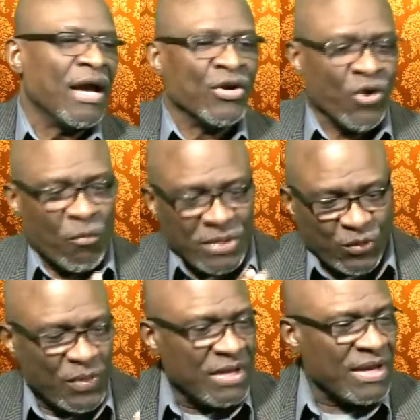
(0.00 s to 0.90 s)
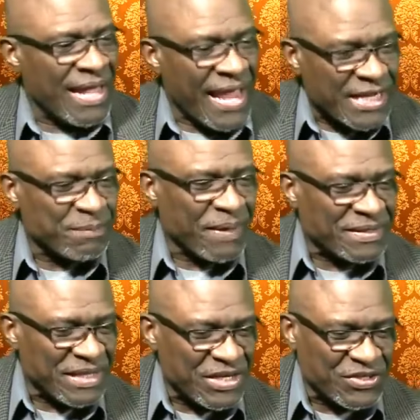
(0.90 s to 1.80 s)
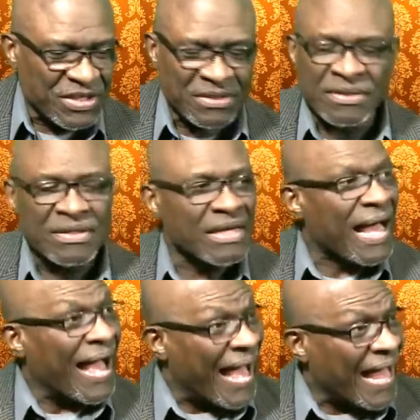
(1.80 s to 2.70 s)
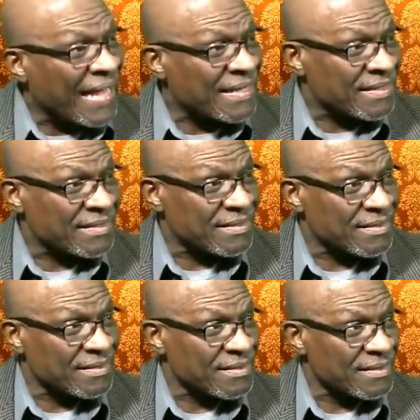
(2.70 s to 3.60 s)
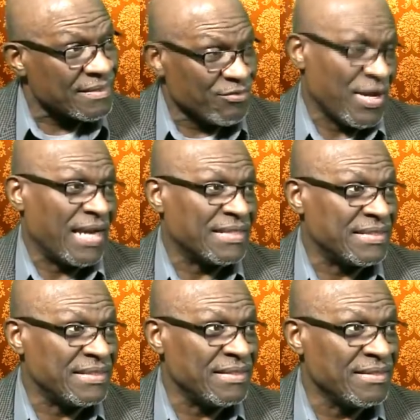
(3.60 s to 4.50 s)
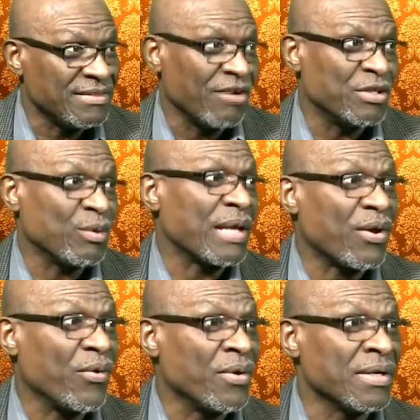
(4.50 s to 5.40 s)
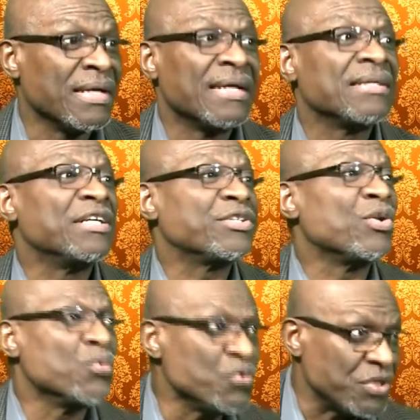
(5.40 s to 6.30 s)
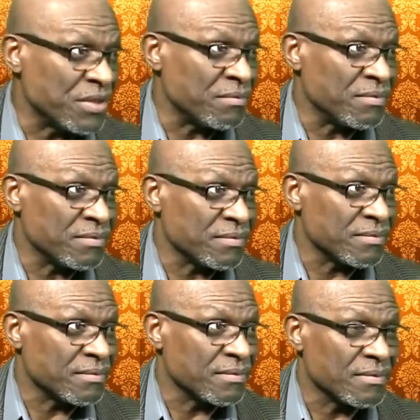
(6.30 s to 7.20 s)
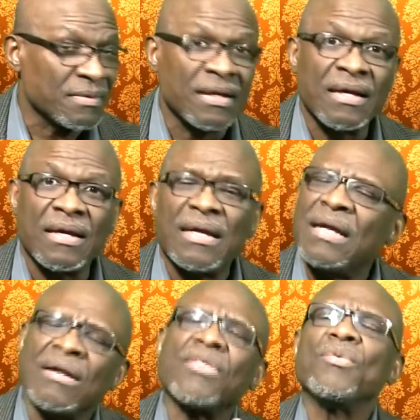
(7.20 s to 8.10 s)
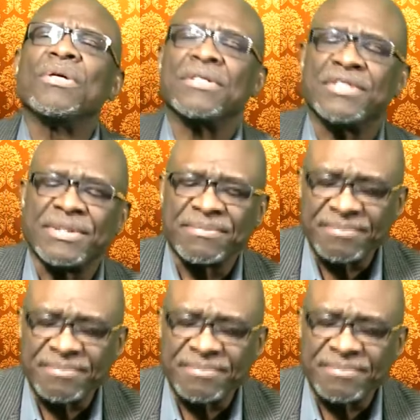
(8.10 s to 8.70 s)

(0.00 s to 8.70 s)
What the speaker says: Now, between expectation and reality, there is what I call disillusion. In other words,